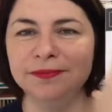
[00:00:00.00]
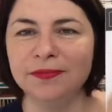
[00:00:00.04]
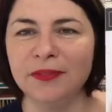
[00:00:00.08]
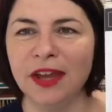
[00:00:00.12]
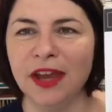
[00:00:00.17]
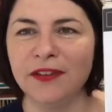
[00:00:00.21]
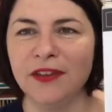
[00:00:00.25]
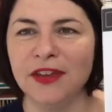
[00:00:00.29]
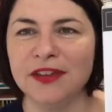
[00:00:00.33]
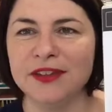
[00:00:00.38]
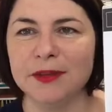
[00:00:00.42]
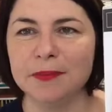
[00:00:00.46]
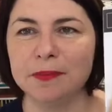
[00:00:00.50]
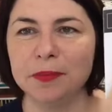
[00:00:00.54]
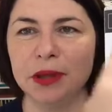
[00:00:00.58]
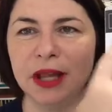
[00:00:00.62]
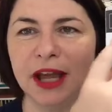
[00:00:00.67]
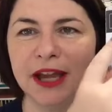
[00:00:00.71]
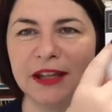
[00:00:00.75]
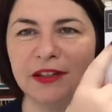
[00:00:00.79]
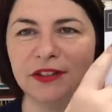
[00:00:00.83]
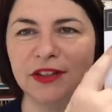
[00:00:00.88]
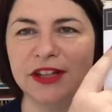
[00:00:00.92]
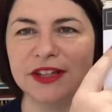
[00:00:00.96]
and there's a
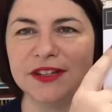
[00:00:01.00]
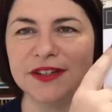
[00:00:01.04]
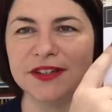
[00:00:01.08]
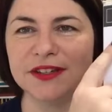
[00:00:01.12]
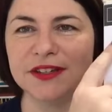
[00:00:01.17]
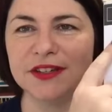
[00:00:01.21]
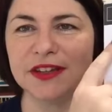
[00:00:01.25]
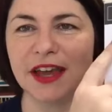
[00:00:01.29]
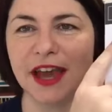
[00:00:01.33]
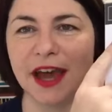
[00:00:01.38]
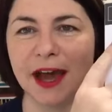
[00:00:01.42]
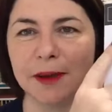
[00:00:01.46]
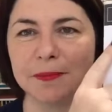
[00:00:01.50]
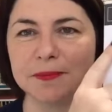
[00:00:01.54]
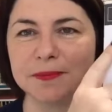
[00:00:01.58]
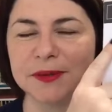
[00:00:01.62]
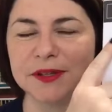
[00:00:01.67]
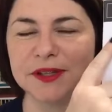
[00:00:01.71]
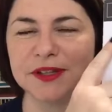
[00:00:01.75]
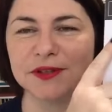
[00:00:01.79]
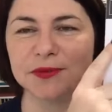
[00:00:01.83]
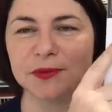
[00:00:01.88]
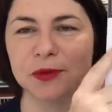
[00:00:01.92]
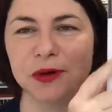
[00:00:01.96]
playlist
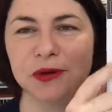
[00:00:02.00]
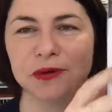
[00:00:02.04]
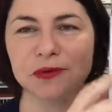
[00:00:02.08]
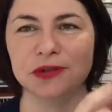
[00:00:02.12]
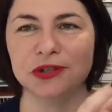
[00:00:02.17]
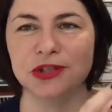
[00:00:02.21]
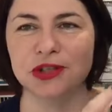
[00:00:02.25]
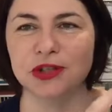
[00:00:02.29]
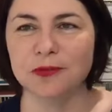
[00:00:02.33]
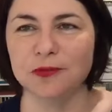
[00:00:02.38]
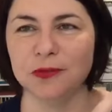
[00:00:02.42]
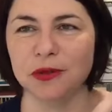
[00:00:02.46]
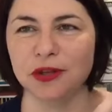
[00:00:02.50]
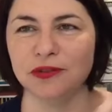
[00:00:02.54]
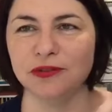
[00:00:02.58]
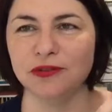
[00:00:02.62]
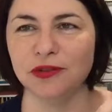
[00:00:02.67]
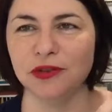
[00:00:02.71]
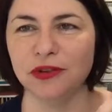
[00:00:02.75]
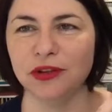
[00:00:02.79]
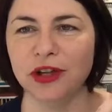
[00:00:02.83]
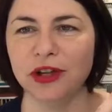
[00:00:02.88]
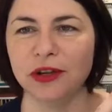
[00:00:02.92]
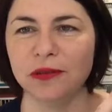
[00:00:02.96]
caps as well, which is
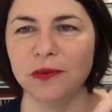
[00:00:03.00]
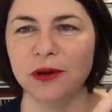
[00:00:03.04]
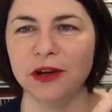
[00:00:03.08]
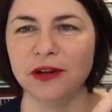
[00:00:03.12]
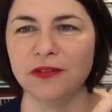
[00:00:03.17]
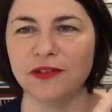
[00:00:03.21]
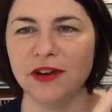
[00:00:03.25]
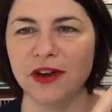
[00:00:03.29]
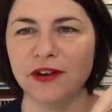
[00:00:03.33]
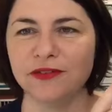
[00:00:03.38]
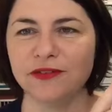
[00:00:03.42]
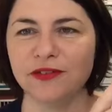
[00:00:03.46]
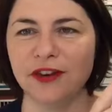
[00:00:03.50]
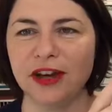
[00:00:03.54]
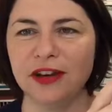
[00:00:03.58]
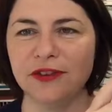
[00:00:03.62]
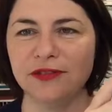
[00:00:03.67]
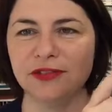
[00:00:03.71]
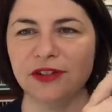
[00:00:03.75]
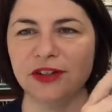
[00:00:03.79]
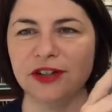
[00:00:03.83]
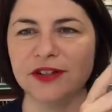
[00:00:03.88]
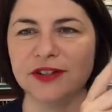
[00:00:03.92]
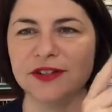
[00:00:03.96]
beautiful. They're one of our
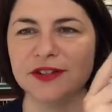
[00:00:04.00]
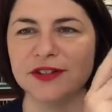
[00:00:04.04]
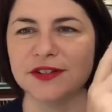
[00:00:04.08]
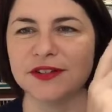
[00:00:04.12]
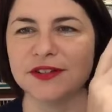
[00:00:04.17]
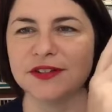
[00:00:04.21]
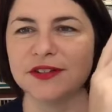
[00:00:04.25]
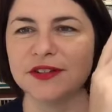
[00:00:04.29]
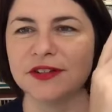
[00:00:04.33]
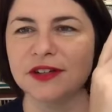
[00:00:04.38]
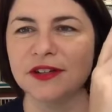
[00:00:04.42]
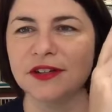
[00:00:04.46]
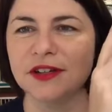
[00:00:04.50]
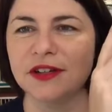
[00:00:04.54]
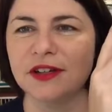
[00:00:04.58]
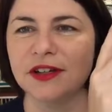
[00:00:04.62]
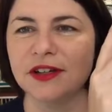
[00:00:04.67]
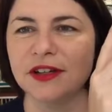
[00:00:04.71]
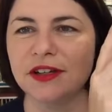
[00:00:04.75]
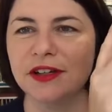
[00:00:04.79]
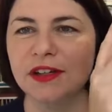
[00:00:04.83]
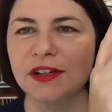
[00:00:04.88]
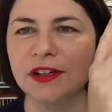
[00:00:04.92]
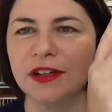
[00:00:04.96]
favorites.
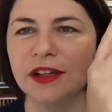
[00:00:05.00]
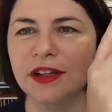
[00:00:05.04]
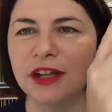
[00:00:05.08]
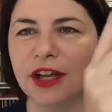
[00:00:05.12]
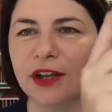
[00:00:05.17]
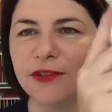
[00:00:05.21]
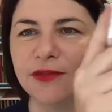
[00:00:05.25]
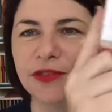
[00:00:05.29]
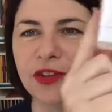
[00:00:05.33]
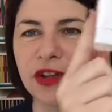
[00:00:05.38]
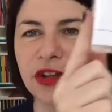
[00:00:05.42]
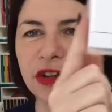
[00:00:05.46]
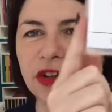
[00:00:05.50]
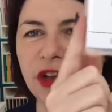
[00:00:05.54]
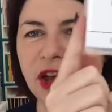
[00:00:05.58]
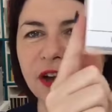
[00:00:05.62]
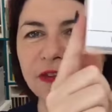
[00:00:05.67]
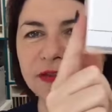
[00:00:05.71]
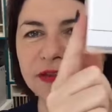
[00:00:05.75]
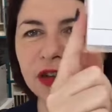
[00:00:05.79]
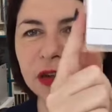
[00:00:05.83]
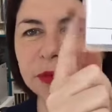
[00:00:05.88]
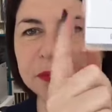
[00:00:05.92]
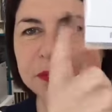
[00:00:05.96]
If you
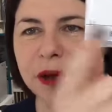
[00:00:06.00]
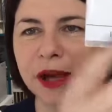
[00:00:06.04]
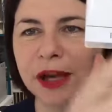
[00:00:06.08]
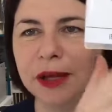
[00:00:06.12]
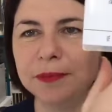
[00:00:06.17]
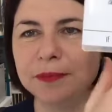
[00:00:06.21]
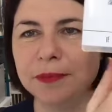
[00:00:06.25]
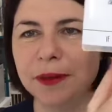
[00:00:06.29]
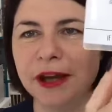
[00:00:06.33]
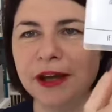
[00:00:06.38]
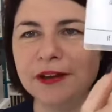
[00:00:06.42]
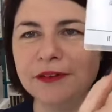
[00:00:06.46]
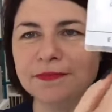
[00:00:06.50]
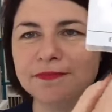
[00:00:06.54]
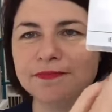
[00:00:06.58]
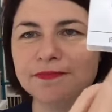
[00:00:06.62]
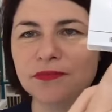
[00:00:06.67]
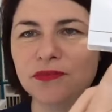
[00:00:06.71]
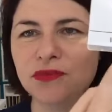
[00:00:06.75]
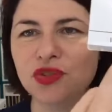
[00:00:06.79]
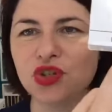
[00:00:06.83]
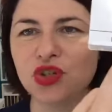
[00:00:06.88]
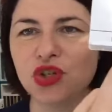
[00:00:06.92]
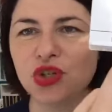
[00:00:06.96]
love your paper,
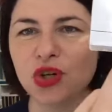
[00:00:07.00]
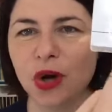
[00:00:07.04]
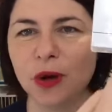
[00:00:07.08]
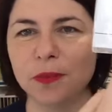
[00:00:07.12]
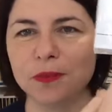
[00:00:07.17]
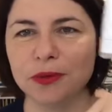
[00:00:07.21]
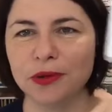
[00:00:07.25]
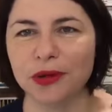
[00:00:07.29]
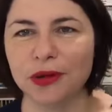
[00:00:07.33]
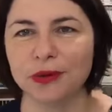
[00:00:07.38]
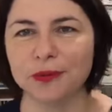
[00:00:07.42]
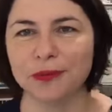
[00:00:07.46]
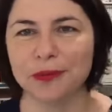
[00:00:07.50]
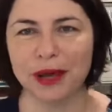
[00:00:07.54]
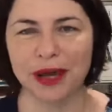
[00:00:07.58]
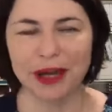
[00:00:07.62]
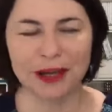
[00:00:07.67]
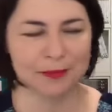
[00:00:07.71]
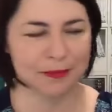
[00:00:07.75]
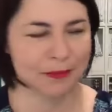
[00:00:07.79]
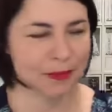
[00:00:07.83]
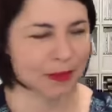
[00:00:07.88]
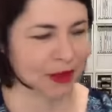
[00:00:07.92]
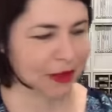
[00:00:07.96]
chop your
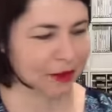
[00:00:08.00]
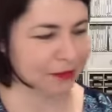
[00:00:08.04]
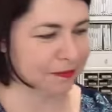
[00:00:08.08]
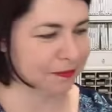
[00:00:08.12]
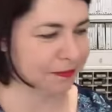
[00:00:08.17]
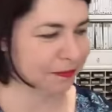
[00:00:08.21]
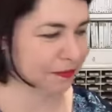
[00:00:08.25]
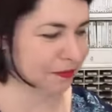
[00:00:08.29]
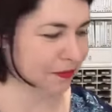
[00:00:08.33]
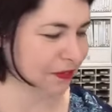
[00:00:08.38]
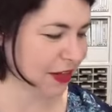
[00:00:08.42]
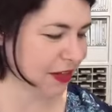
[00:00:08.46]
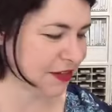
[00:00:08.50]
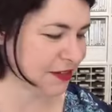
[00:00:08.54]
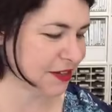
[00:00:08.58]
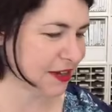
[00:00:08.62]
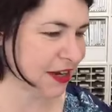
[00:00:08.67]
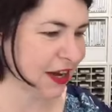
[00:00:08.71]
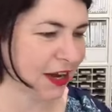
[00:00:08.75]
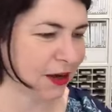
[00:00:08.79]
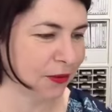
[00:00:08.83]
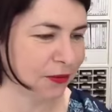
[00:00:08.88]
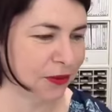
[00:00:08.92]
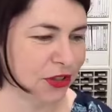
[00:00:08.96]
paper. That's
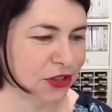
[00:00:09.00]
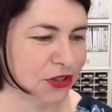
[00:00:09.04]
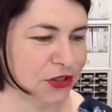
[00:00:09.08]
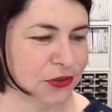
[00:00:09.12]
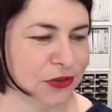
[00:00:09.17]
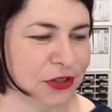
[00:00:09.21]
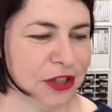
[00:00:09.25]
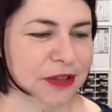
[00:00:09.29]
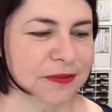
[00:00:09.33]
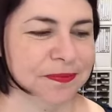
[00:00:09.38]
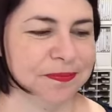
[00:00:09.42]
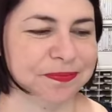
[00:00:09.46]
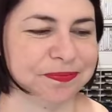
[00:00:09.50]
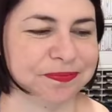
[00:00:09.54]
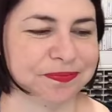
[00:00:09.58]
how we do it.